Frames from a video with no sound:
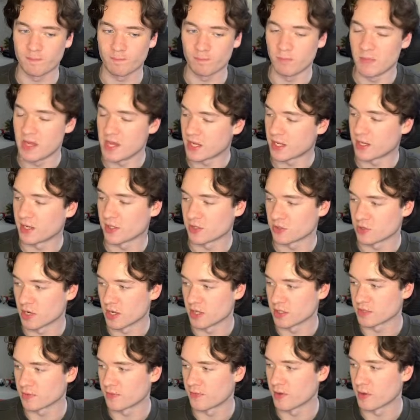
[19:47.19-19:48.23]
making a
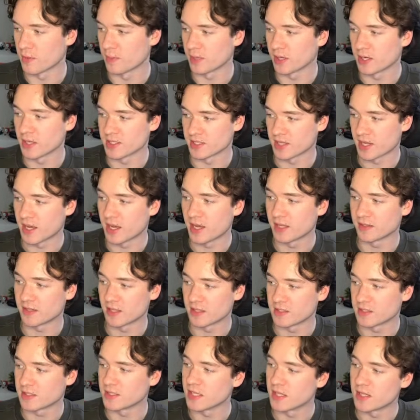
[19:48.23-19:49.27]
transfer, because I
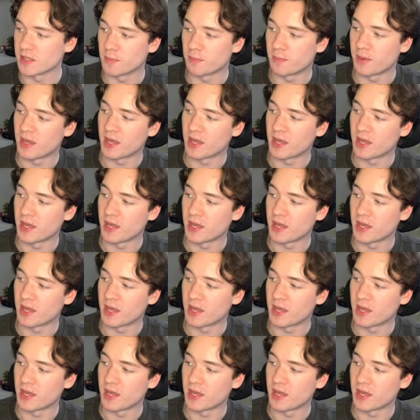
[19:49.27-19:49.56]
did see that